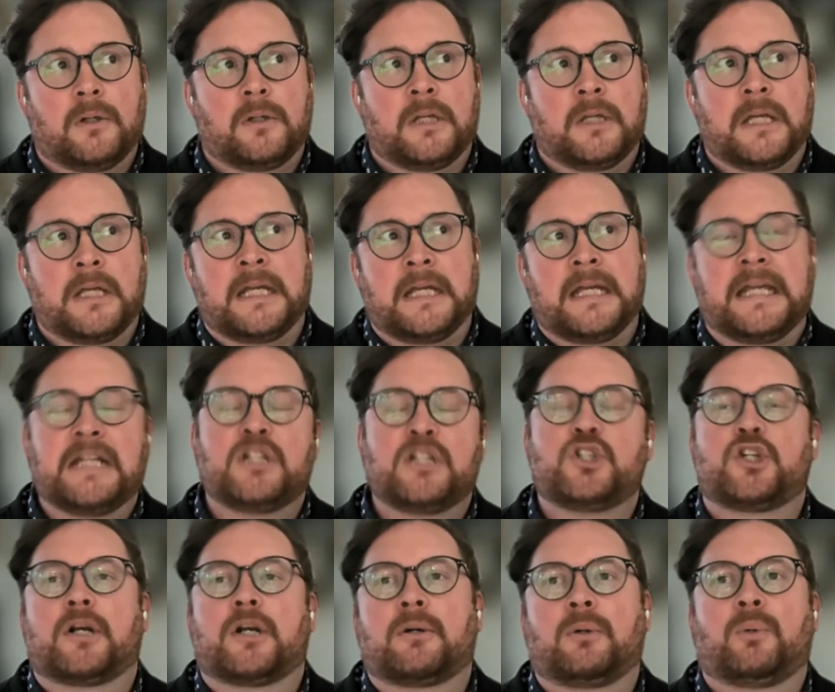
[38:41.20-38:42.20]
in
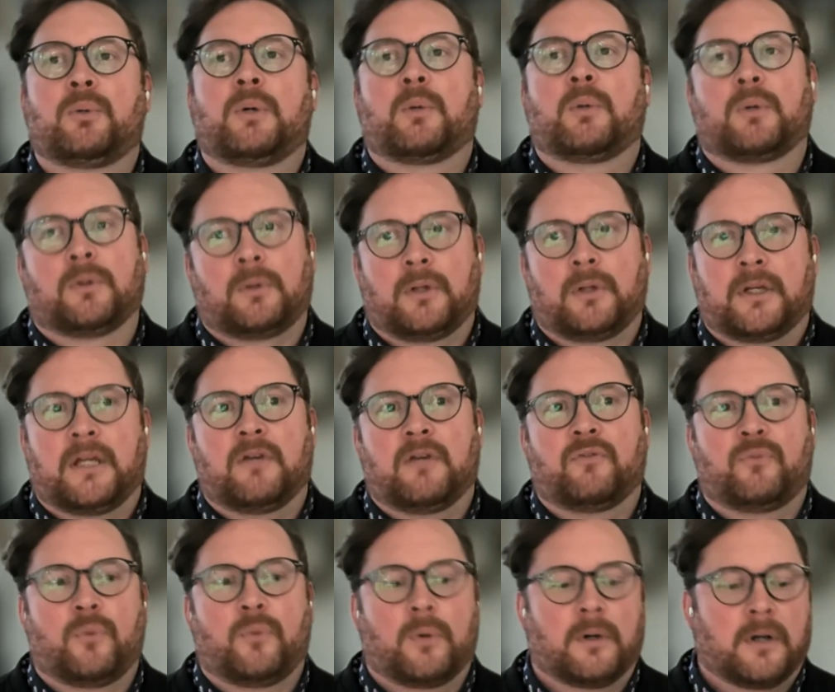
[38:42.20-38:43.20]
general, what we're looking
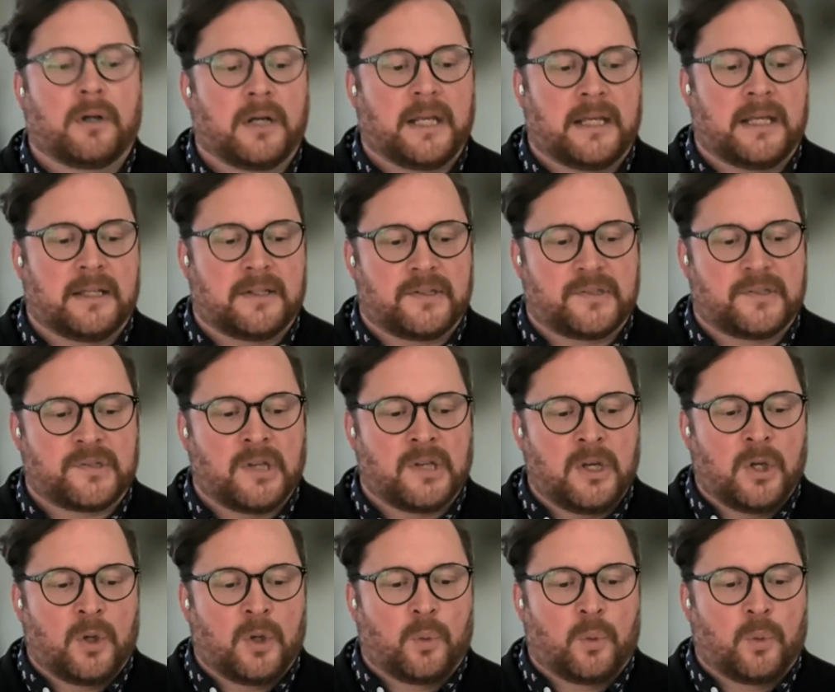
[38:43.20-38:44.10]
for is